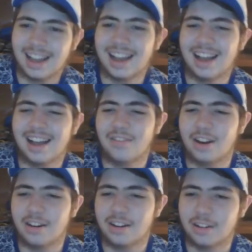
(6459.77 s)

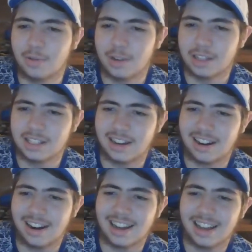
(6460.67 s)
Very good one,
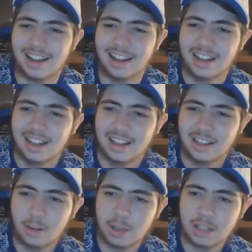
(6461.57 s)
Sadraka.
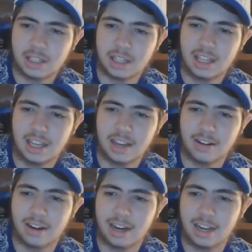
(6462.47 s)
You mean to
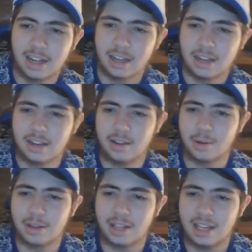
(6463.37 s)
Kiri.
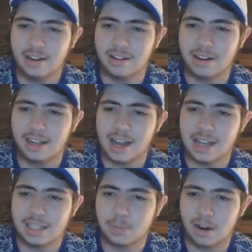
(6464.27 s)
Luke Kiri.
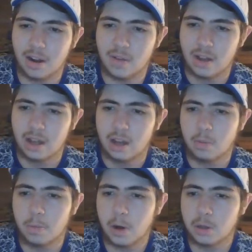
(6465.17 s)
Yes, bro.
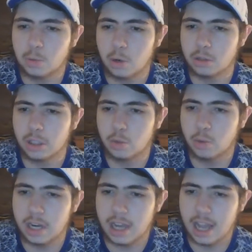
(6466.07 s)
Walsh to
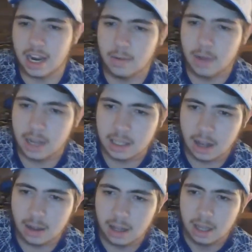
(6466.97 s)
win it anyways.
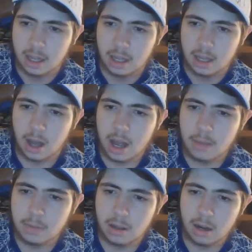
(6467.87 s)

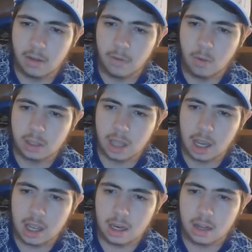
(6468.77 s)
I'm turning
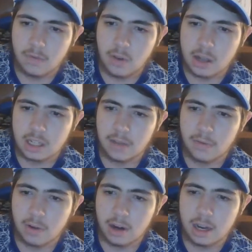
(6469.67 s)
14, 30.
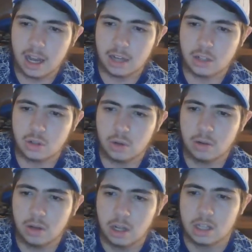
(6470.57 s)
Free guard
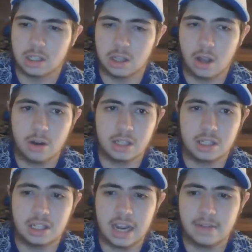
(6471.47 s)
Joyle. Sloan is
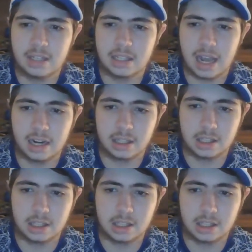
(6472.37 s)
devastated.